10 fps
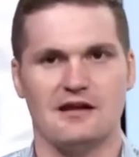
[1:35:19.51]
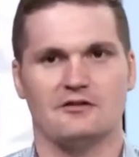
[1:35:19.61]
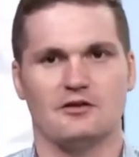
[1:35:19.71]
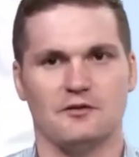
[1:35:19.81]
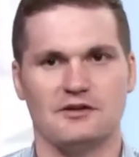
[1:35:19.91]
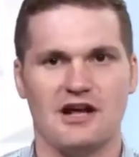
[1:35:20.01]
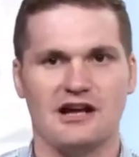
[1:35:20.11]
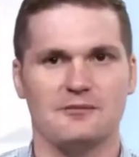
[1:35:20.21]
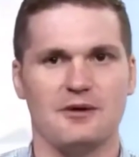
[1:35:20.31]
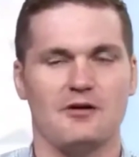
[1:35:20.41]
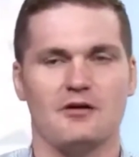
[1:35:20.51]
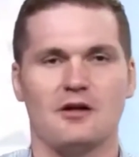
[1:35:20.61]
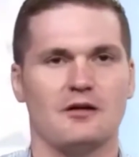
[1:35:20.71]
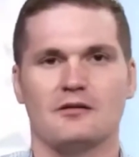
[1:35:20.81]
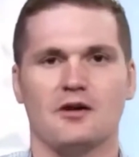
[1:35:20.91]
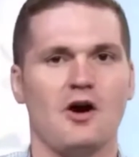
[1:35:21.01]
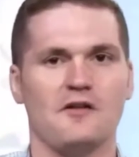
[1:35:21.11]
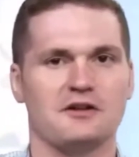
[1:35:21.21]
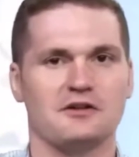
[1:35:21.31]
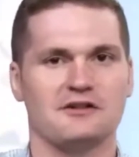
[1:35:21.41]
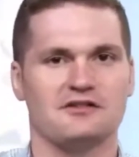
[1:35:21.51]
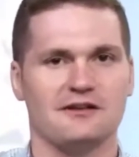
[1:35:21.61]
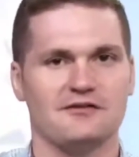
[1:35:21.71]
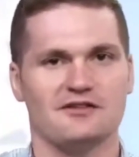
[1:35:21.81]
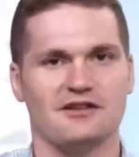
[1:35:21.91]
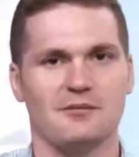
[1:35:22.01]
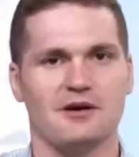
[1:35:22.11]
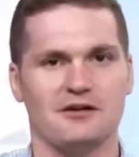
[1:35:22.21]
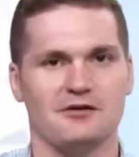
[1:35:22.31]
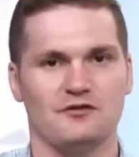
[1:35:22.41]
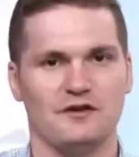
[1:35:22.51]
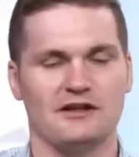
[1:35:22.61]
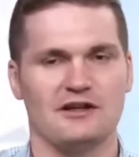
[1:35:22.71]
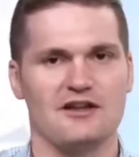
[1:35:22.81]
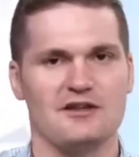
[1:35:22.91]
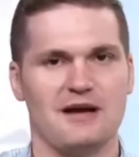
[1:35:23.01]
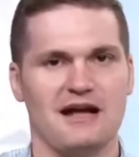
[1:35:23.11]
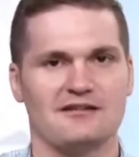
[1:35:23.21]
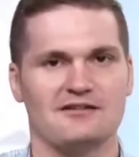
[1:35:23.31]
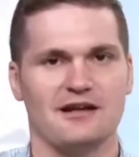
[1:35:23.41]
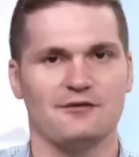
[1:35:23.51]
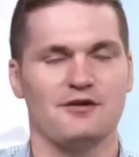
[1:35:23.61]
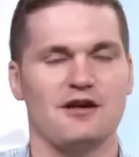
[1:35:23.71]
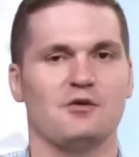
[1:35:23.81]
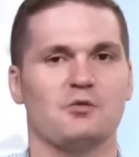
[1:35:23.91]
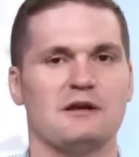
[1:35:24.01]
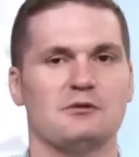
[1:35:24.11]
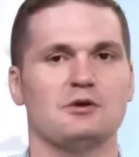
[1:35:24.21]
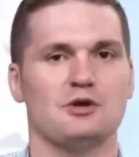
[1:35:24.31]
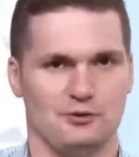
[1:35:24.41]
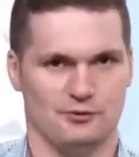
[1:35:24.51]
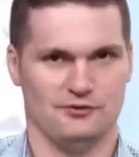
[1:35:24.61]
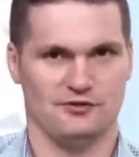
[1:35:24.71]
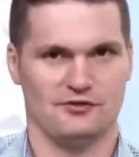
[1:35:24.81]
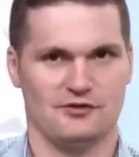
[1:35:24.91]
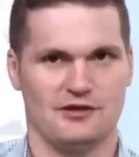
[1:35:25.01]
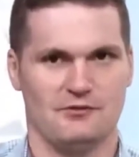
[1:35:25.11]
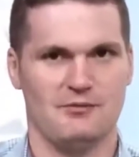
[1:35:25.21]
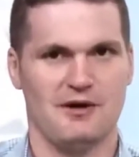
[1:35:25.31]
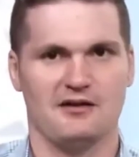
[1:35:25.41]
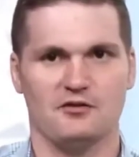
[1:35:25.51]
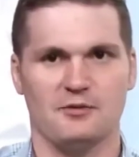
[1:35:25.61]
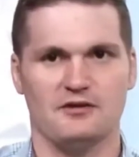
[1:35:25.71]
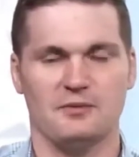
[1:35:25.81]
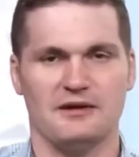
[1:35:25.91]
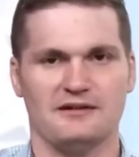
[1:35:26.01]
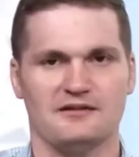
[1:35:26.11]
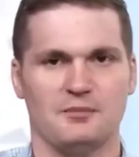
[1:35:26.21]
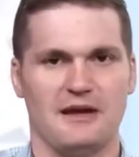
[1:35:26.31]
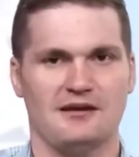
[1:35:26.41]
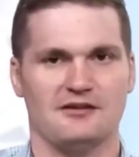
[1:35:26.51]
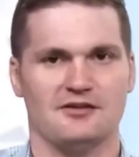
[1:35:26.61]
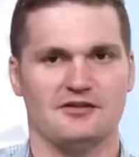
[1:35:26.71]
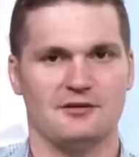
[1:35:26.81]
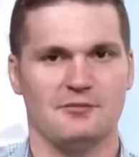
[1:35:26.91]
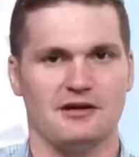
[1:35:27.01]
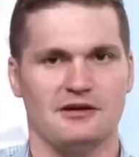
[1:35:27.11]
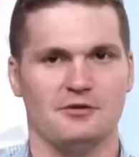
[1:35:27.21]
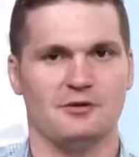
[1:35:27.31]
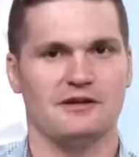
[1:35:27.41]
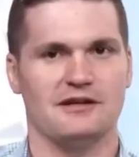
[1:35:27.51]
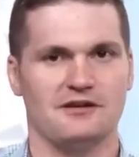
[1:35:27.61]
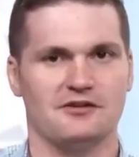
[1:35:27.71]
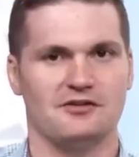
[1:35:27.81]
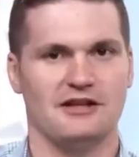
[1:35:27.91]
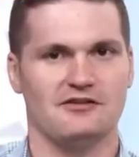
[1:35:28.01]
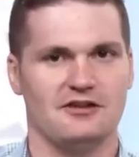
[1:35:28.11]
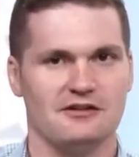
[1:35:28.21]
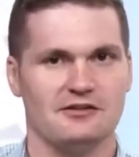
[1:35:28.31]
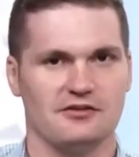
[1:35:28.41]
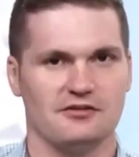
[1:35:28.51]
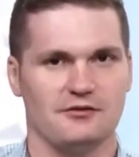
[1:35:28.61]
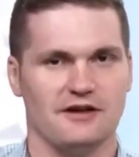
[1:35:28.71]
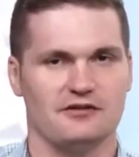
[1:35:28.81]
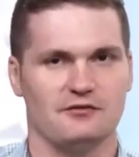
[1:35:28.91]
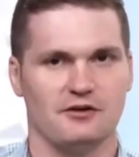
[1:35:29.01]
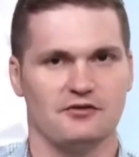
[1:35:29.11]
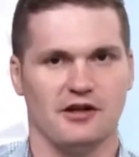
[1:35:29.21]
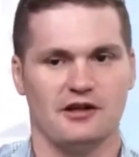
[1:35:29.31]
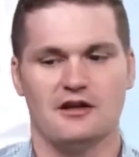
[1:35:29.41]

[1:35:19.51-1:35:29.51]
So if we talk about all the good stuff to somebody who's feeling all the bad stuff, we lose. We might as well be speaking Spanish to somebody who only understands English or vice versa.